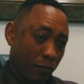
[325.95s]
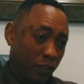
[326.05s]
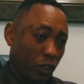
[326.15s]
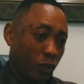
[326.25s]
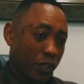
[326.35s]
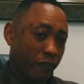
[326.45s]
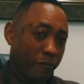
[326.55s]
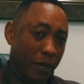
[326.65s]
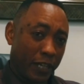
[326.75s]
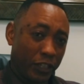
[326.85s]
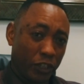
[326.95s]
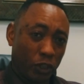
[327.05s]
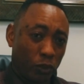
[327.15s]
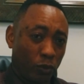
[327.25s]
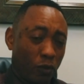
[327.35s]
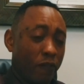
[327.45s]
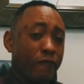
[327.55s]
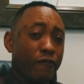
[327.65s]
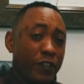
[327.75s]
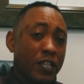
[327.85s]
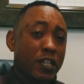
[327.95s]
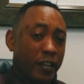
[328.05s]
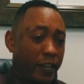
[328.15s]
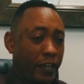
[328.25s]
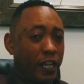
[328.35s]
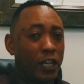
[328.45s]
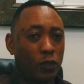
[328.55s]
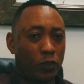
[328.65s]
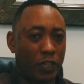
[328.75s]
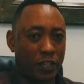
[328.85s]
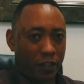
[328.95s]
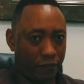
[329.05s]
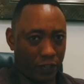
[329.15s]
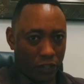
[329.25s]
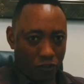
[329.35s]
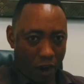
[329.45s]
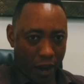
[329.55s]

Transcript: Joseph, managed to convince her to just give it a try.